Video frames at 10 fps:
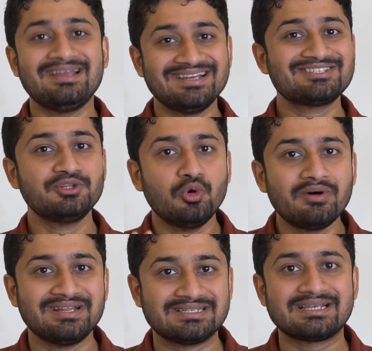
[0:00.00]
has
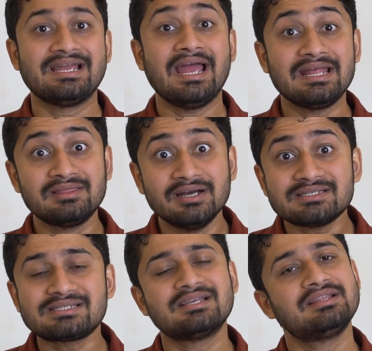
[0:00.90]
lower risk and
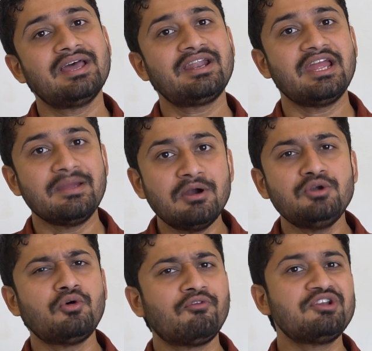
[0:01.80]
thus they are able
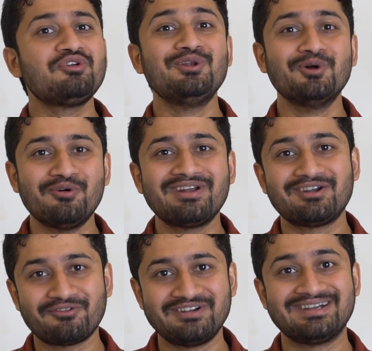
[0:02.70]
to offer you a lower
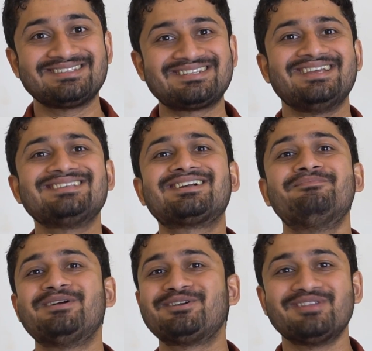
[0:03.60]
rate of interest as
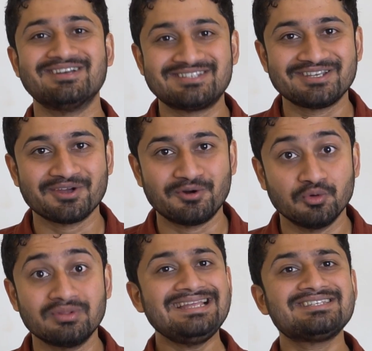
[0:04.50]
compared to the unsecured
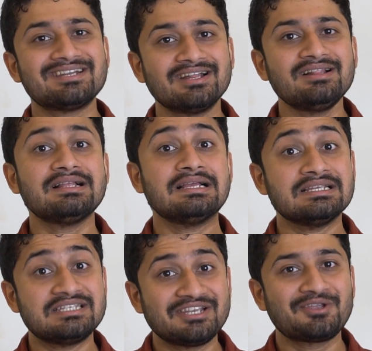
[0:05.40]
loan. In general,
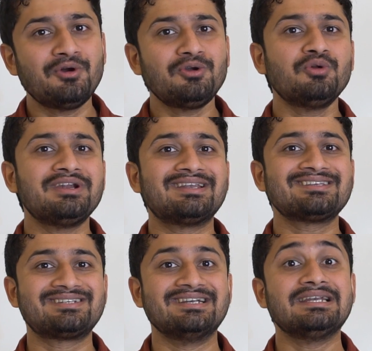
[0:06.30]
secured loan
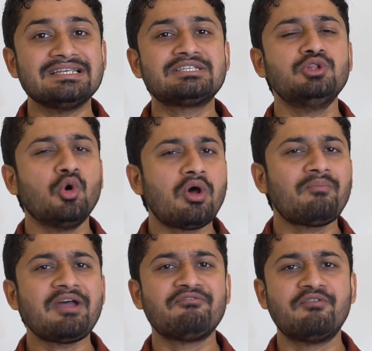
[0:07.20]
interest rate is lower
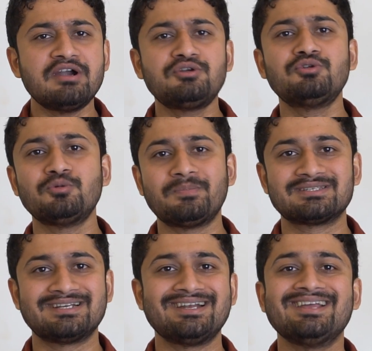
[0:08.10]
by 1 to
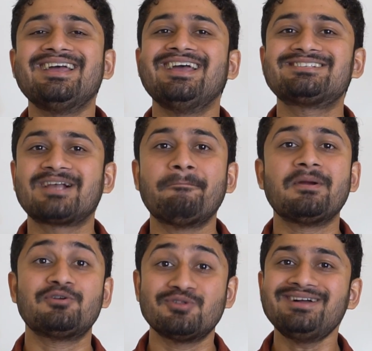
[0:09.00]
2% as
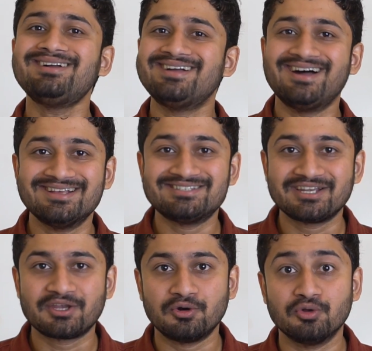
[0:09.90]
compared to the
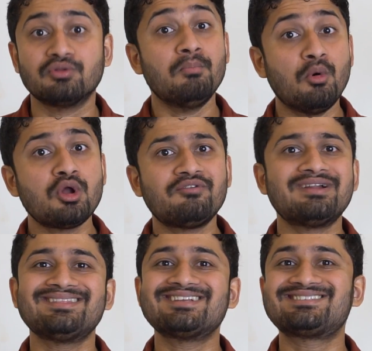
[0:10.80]
unsecured loan.
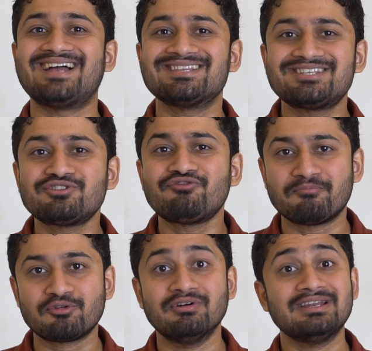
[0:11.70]
Moreover, the chances of
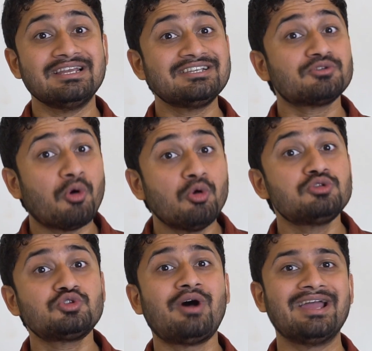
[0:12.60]
approval is
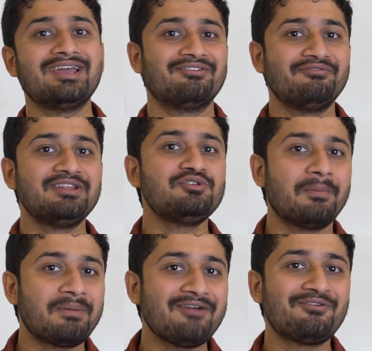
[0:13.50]
also higher when you
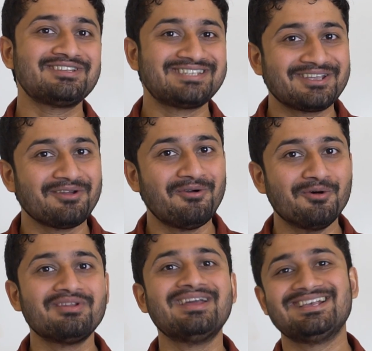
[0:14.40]
apply for a secured
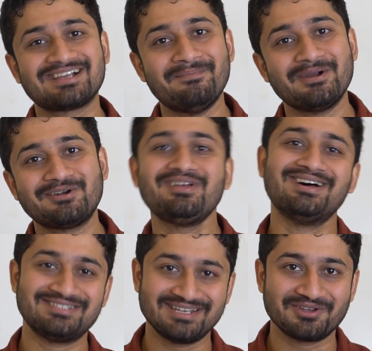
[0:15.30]
loan as compared to the
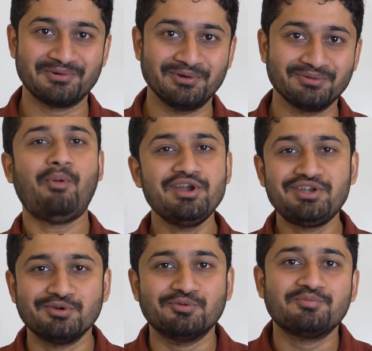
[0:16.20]
unsecured loan. Point 2.